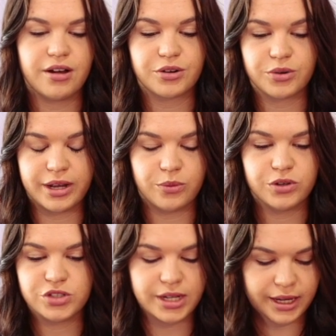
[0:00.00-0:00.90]
on create
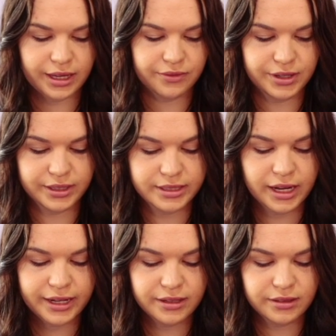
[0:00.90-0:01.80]
widget and give it a
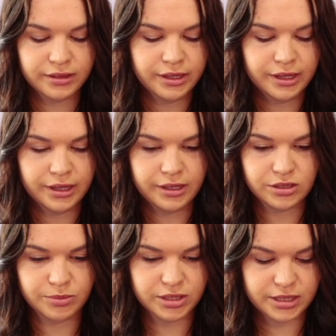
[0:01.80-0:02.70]
title.
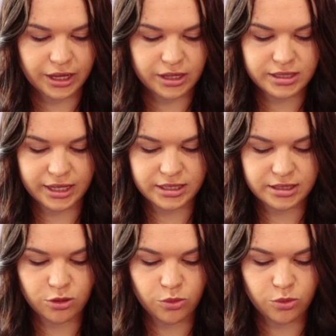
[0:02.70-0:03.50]
So I'm going to say test